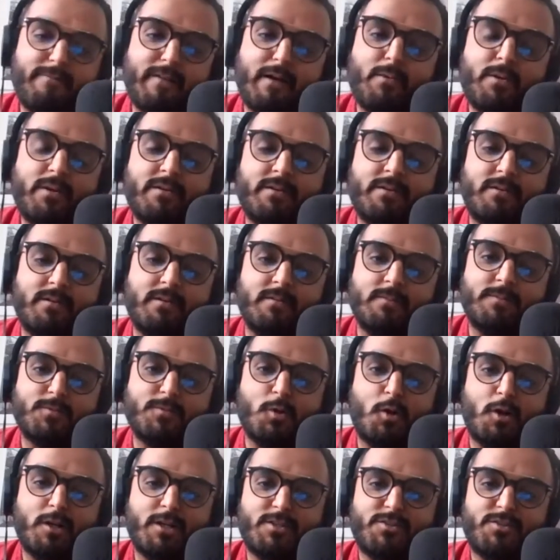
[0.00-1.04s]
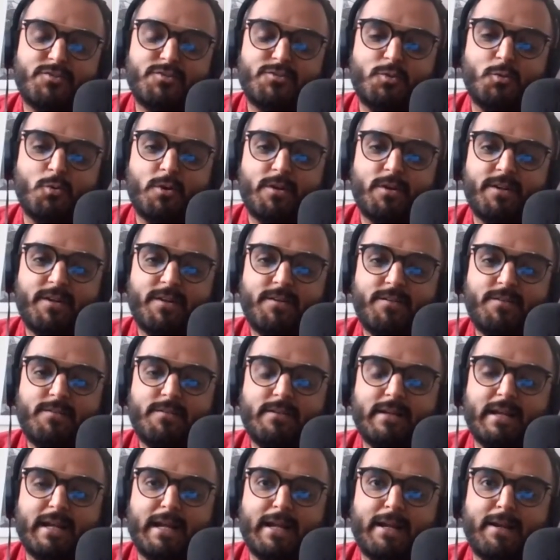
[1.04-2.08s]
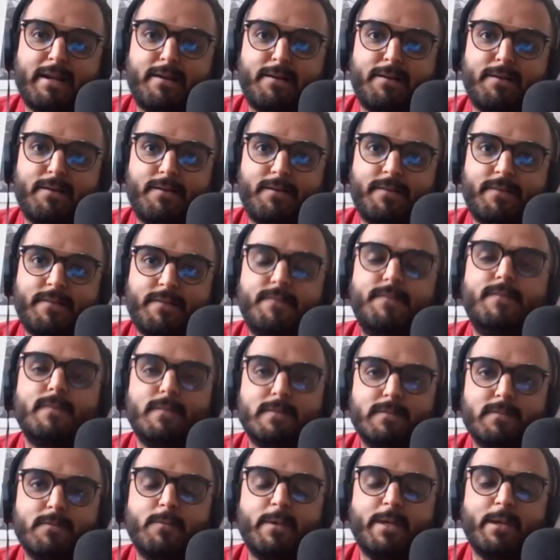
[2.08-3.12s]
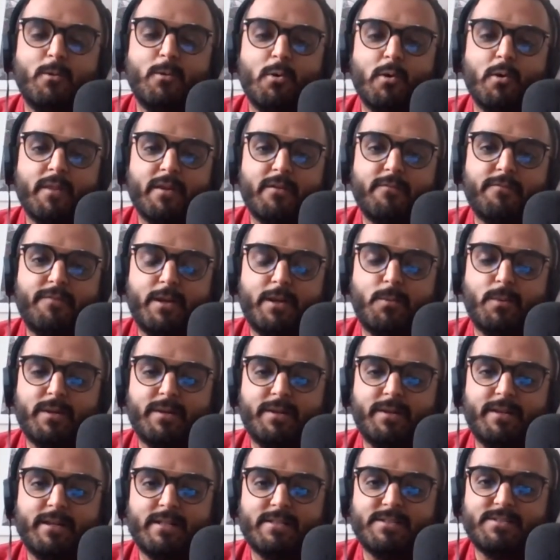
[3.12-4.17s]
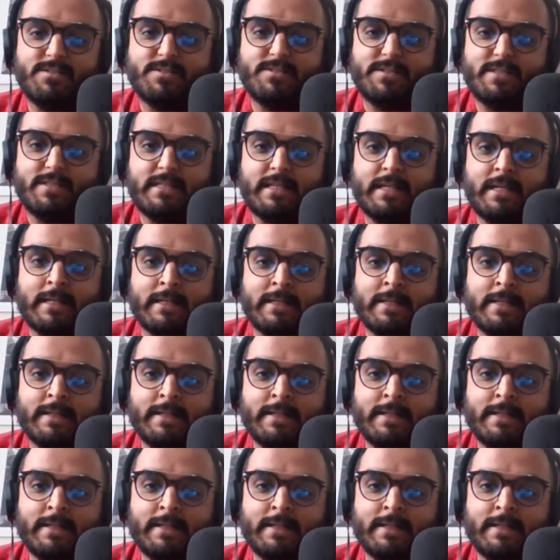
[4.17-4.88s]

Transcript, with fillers: found a Scottish store here, and we go there frequently. Let's just say that.